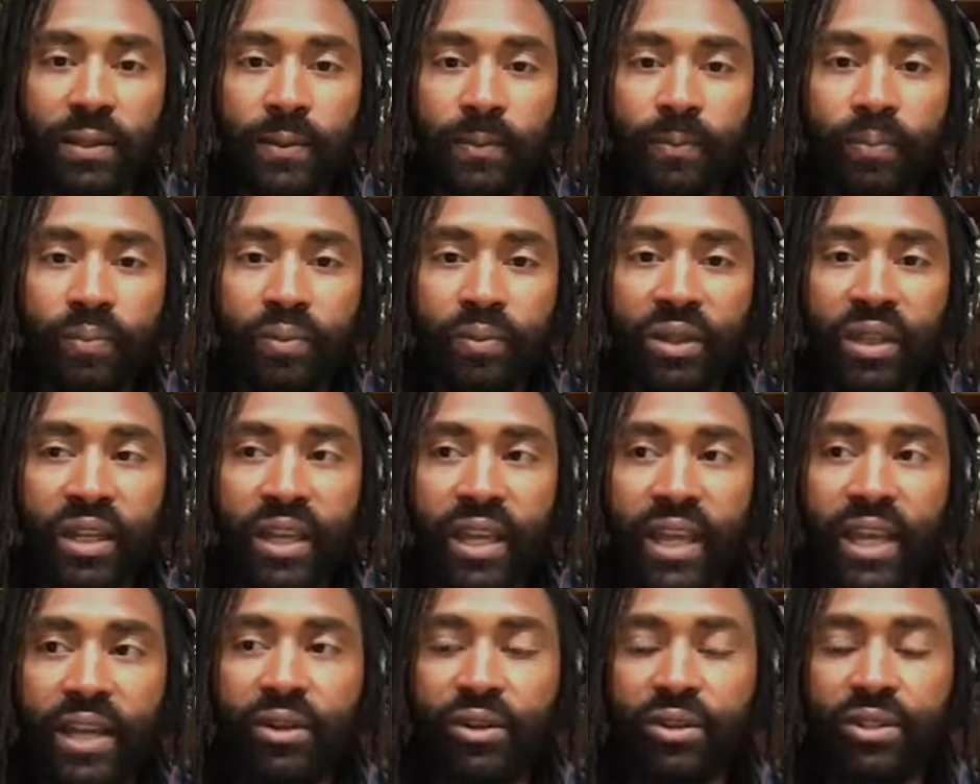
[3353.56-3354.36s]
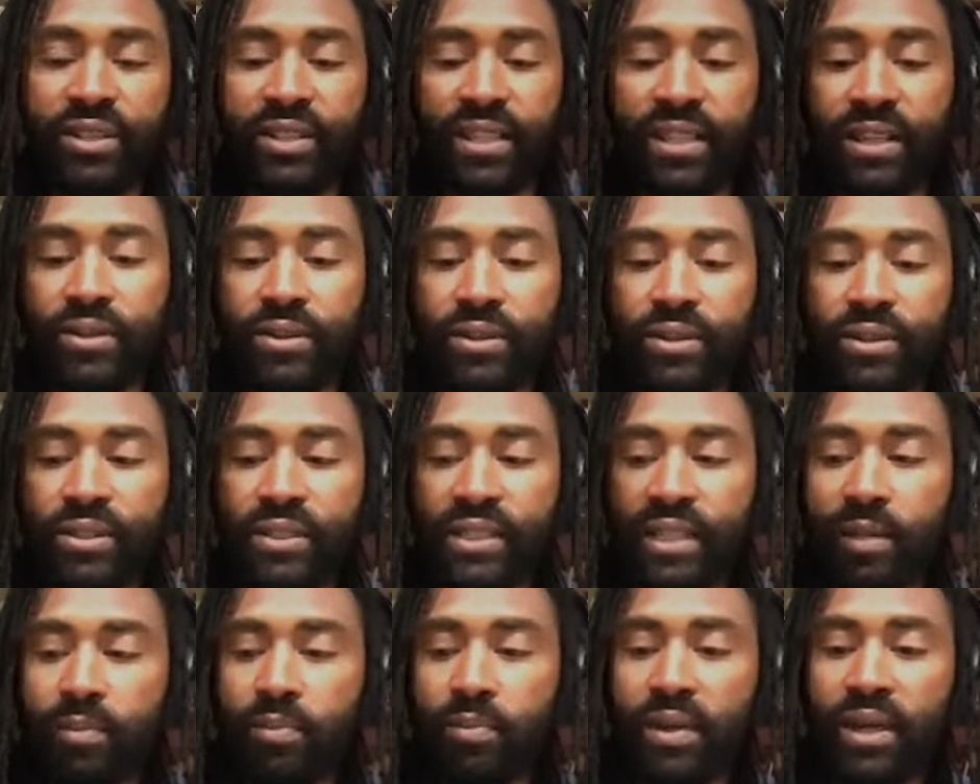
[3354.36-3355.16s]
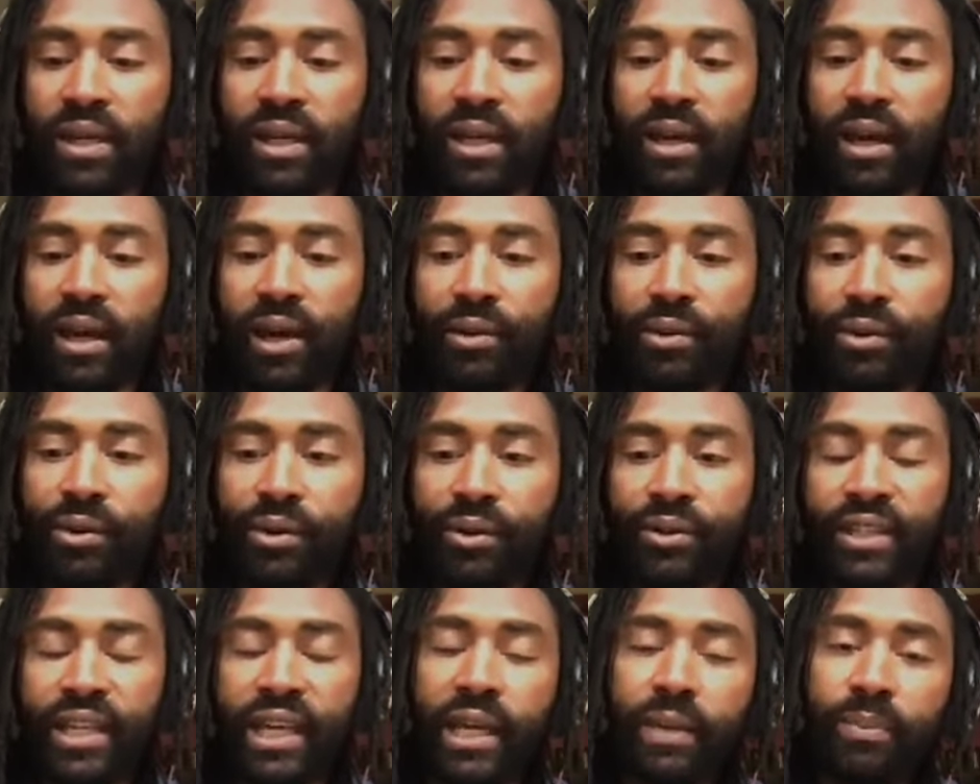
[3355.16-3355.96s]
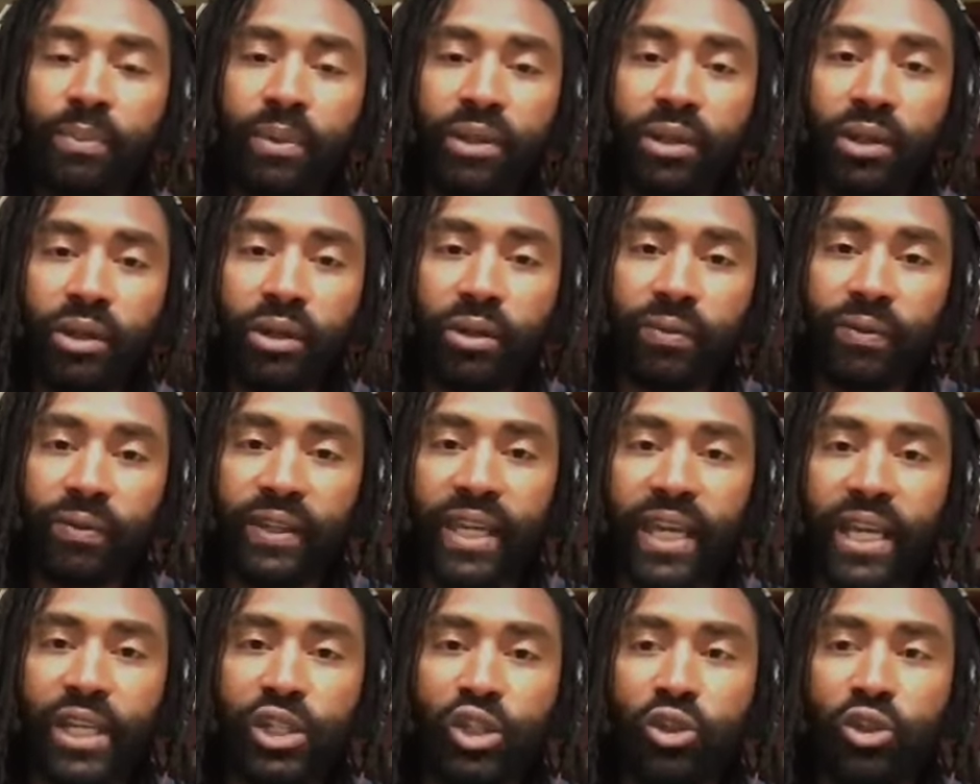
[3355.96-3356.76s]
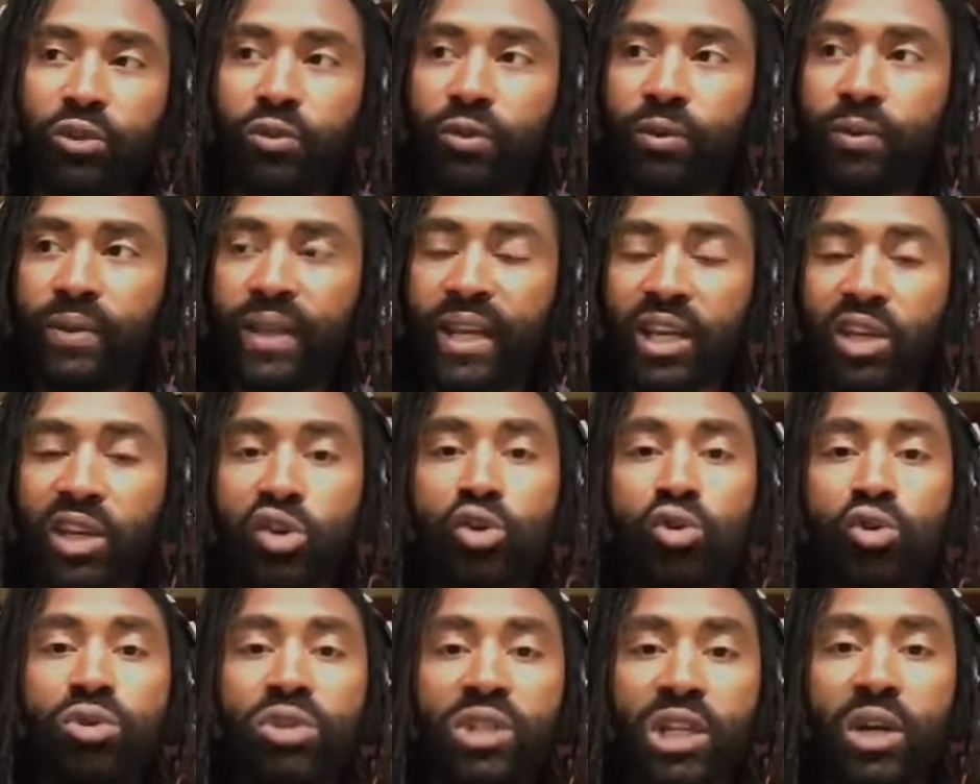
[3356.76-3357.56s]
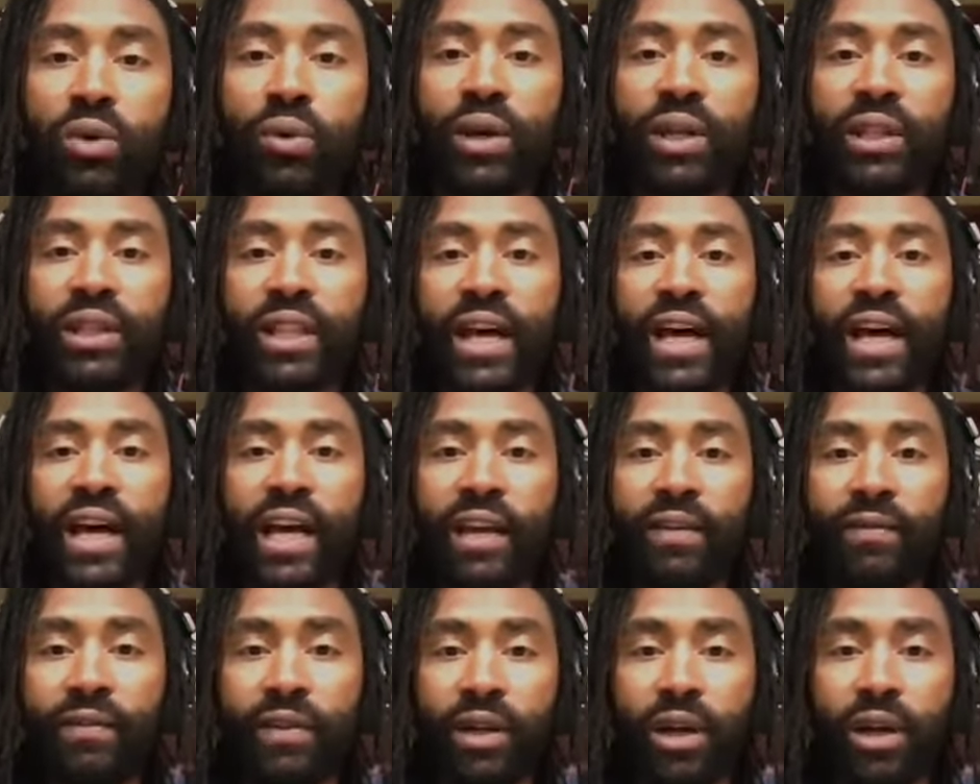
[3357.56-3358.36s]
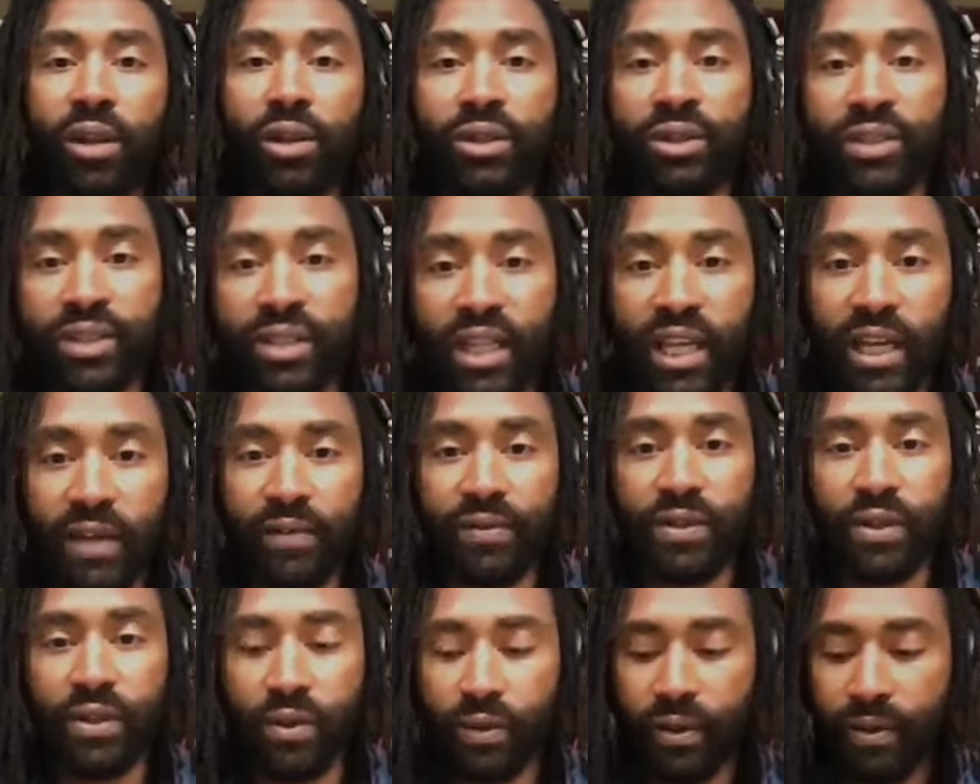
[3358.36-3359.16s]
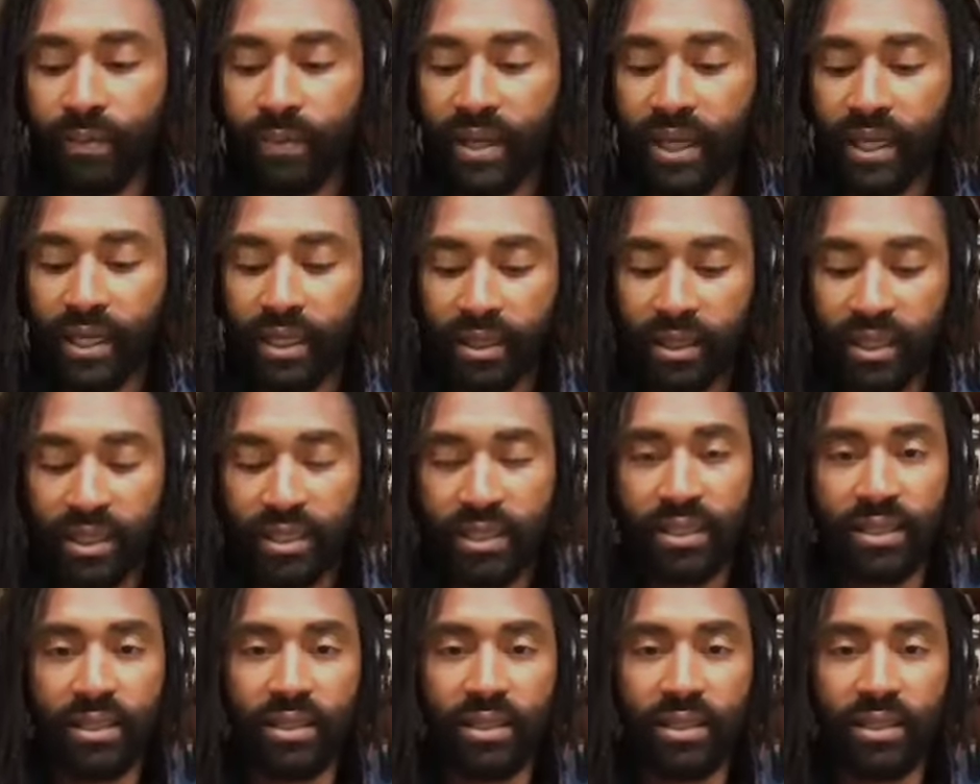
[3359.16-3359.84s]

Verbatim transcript: mm-hmm. it'll still send me other type of notifications for like who's going live and all this stuff. So I'm like, this is